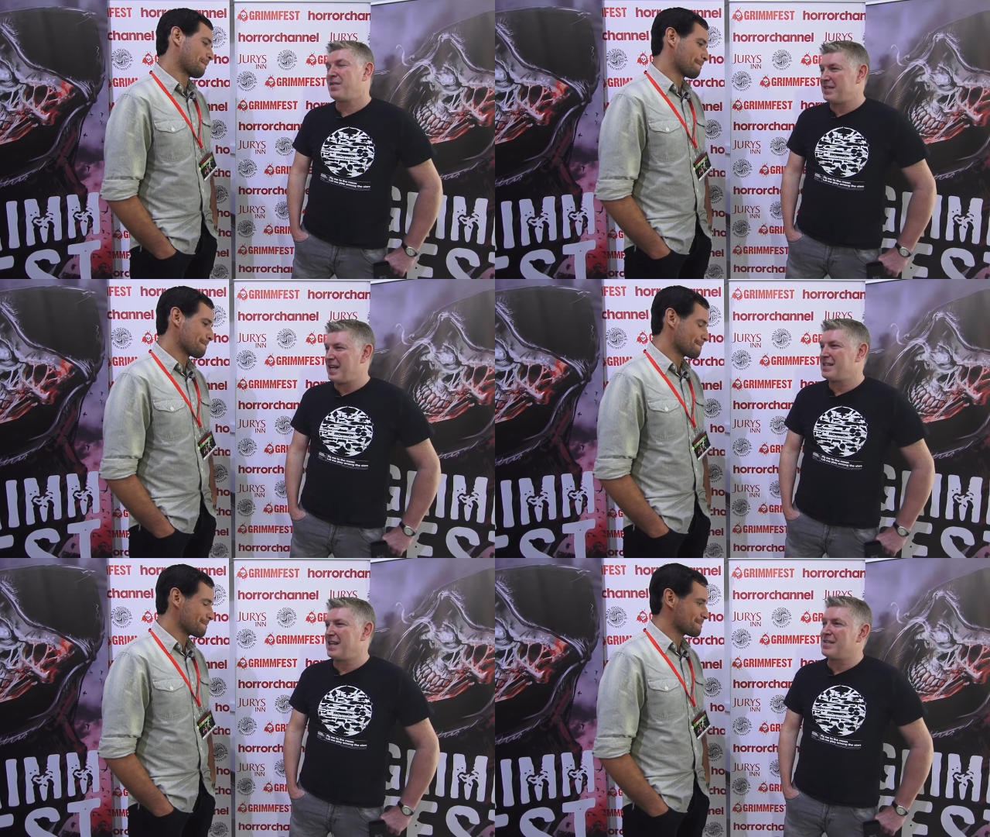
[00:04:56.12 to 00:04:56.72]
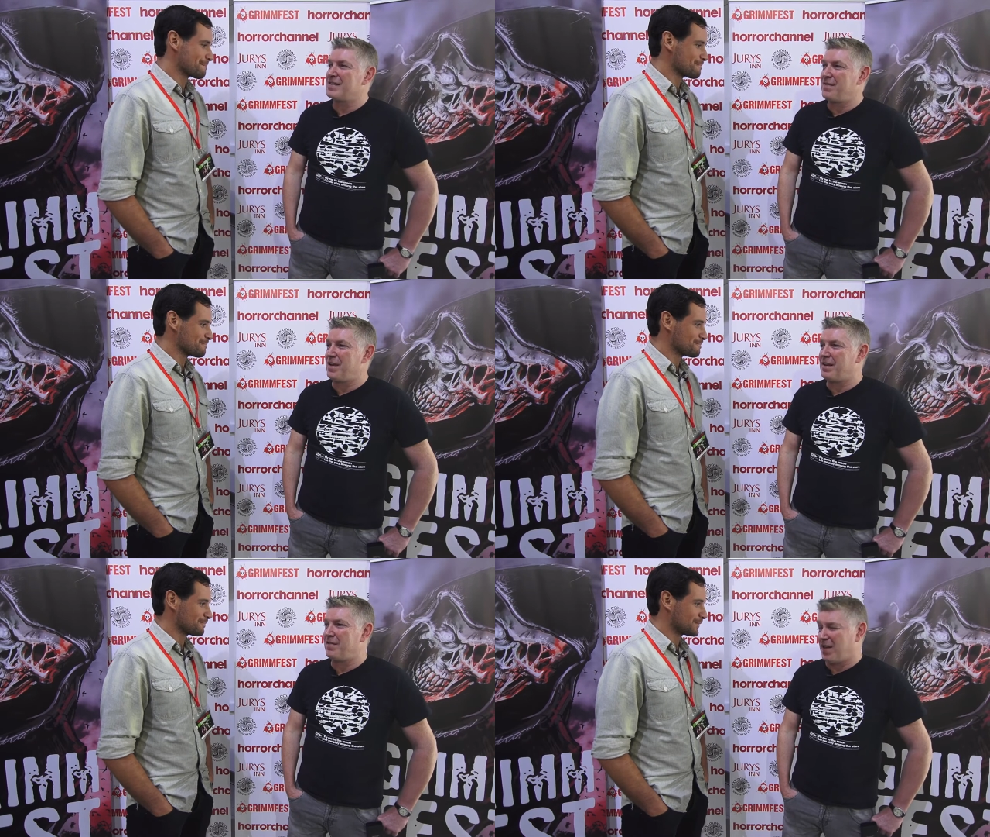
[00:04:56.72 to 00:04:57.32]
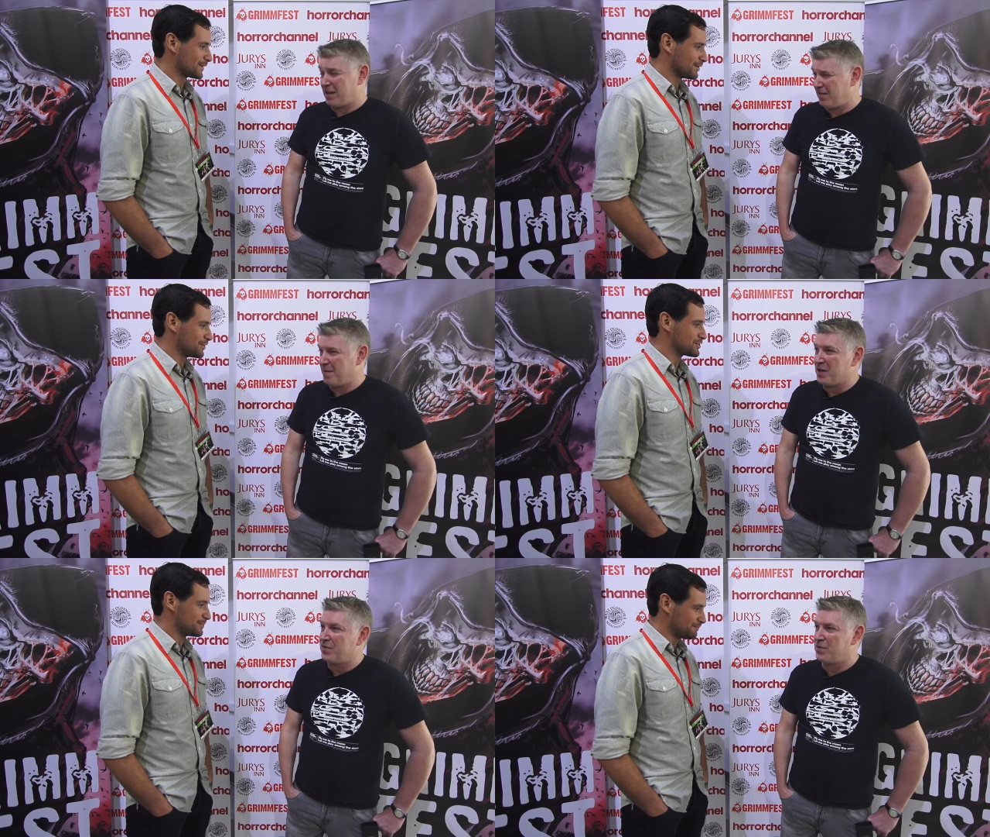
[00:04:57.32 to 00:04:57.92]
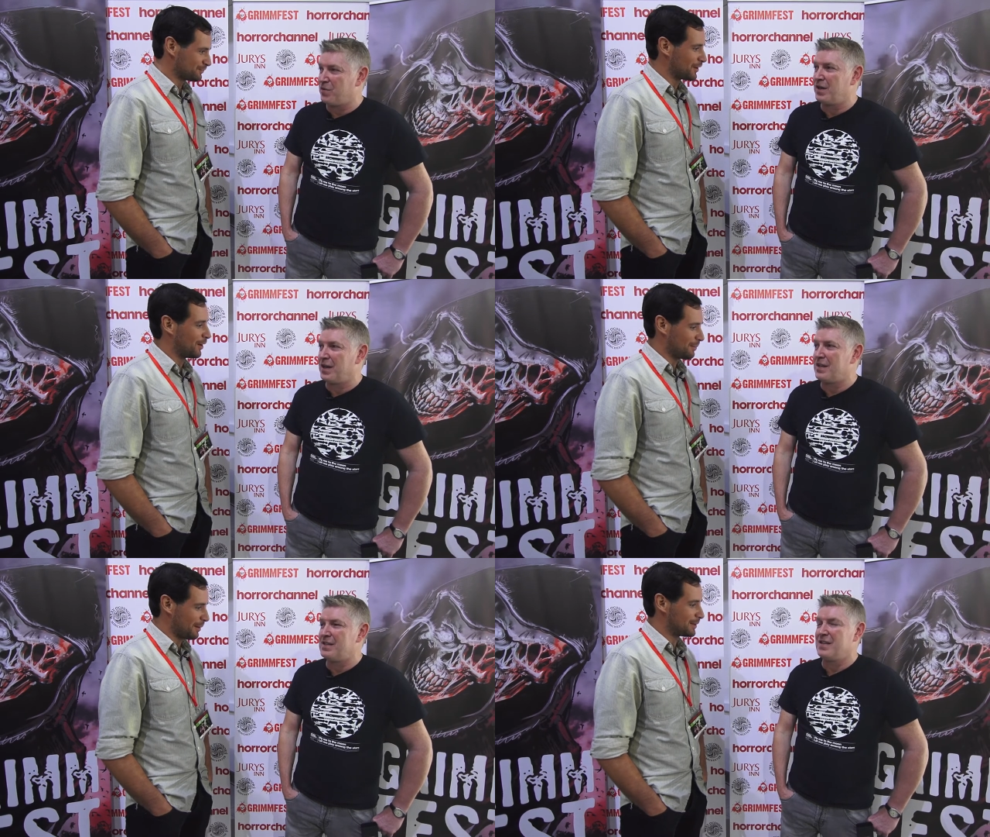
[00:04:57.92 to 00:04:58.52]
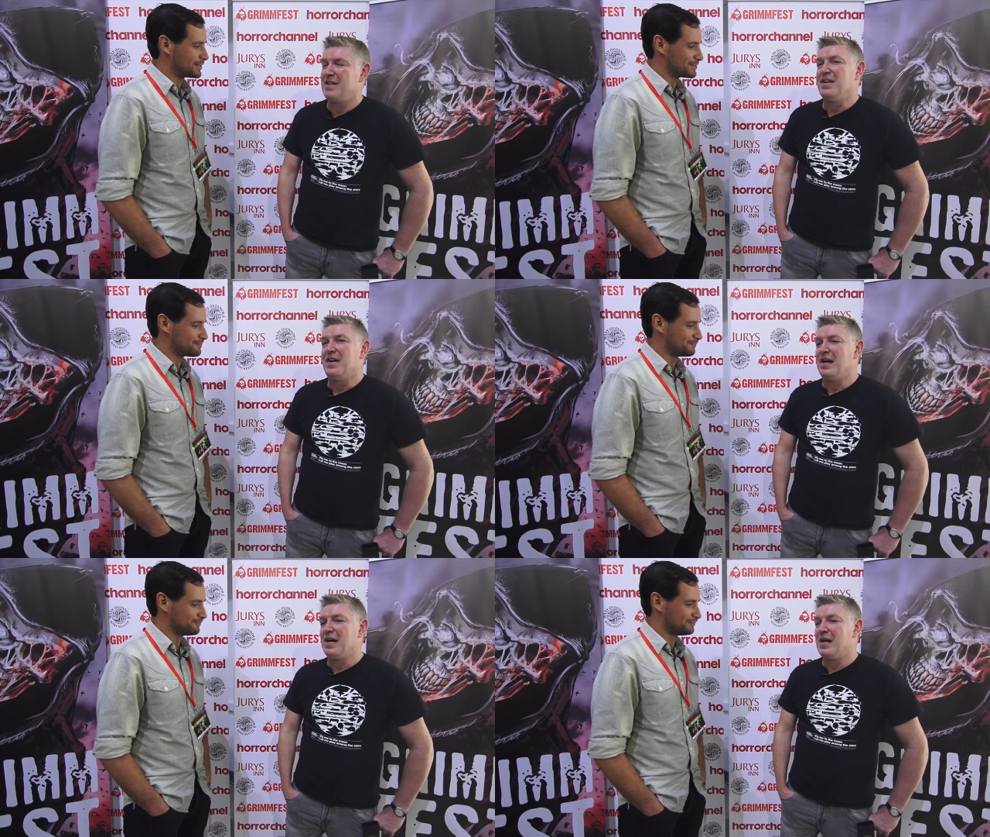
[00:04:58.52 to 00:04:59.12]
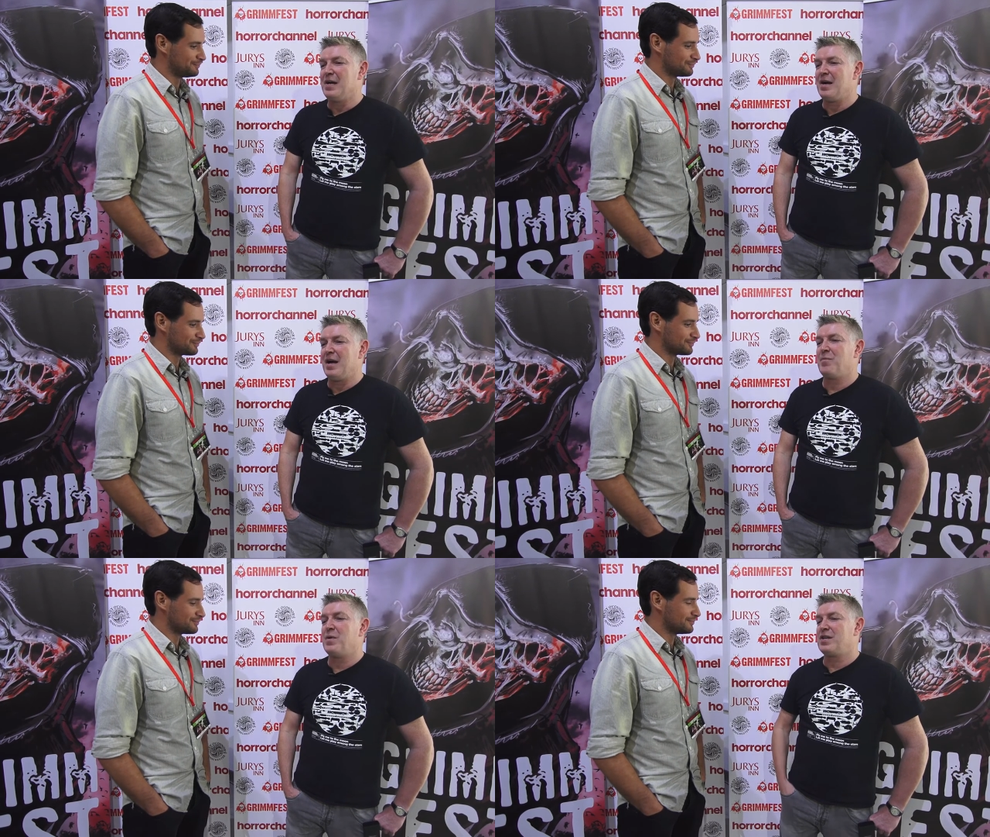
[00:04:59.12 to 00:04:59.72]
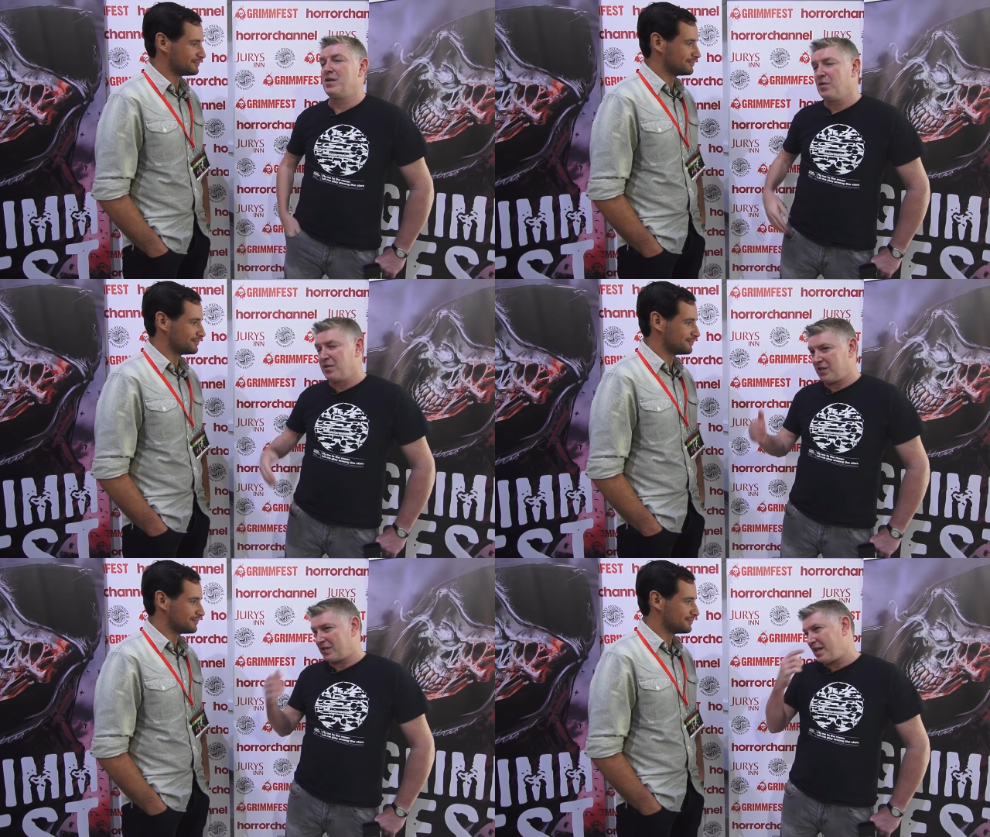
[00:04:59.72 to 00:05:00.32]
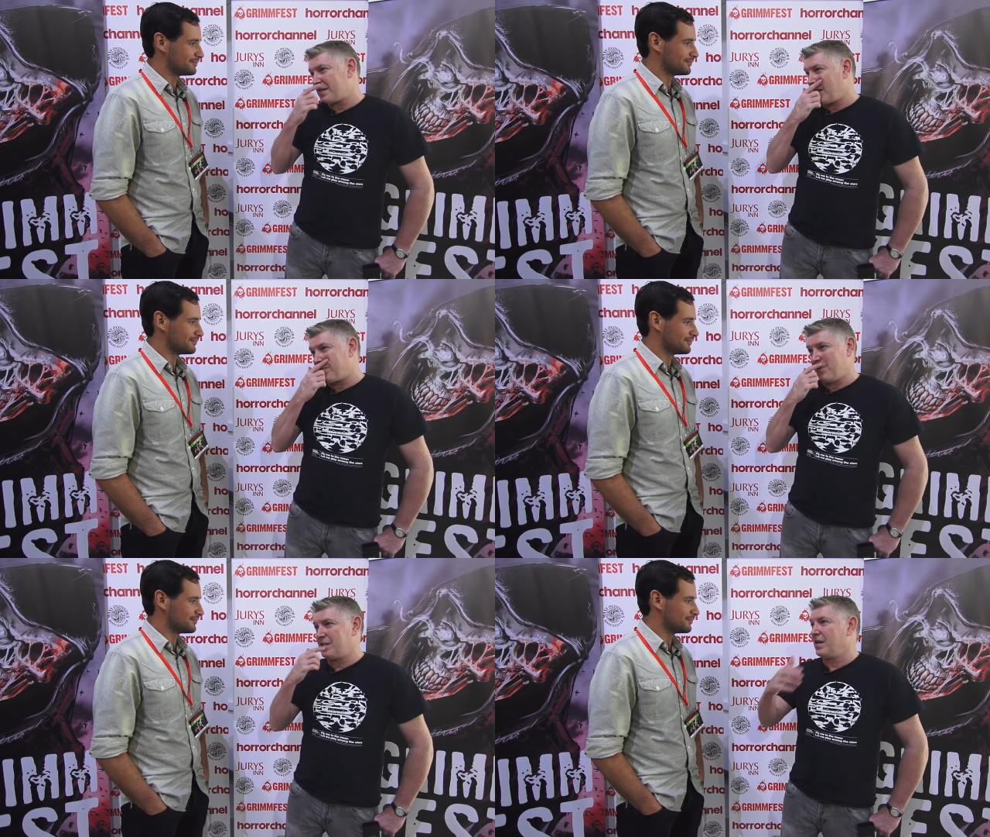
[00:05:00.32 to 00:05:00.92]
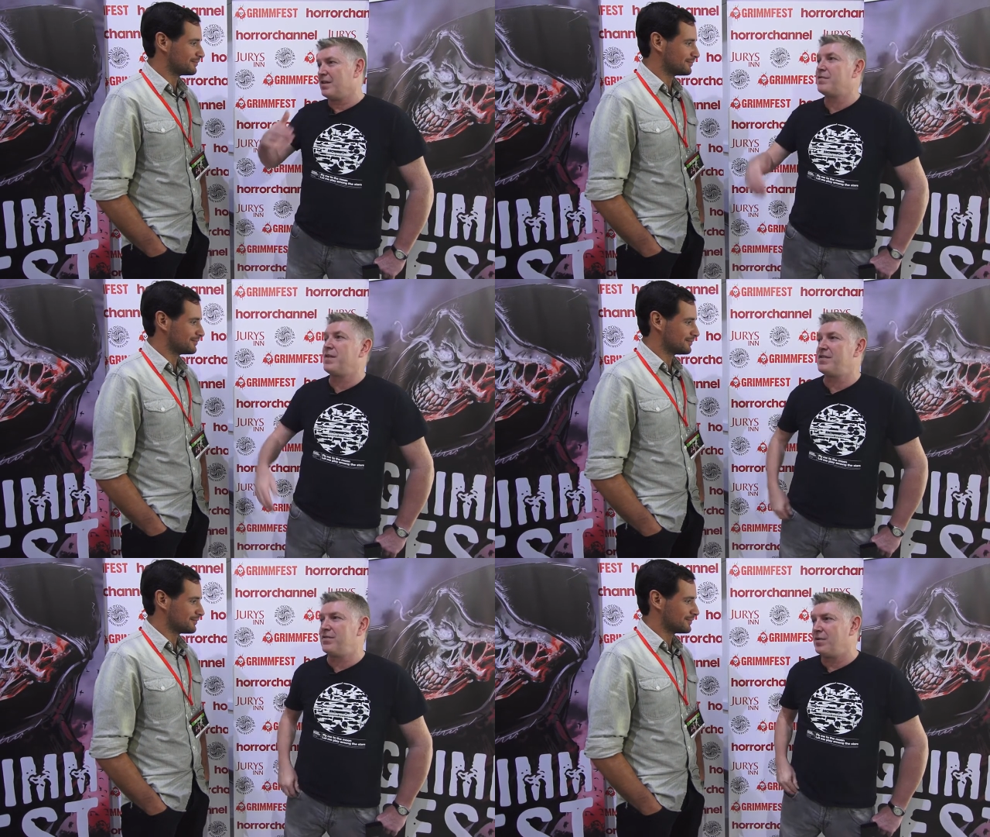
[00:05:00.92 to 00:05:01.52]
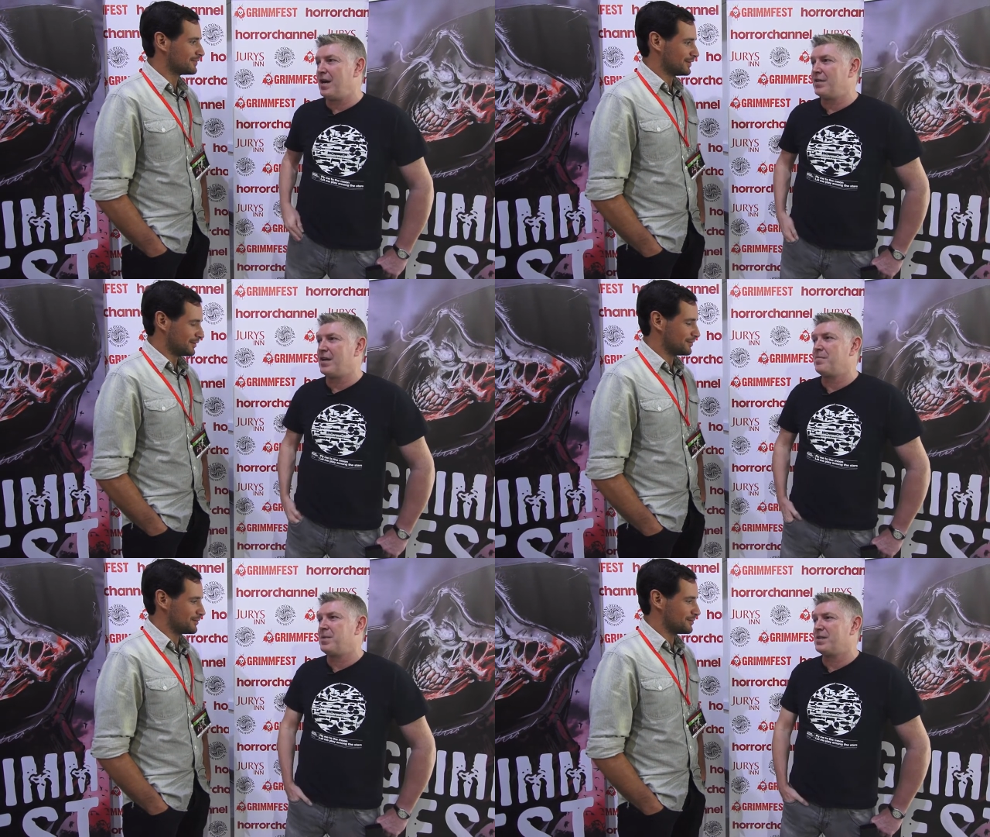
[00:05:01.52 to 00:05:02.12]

Speaker 1: fantastic, and so thank, thank you very awesome. much for joining oh, us. My pleasure. Uh, I wish it all the success after it's done its festival round. I hope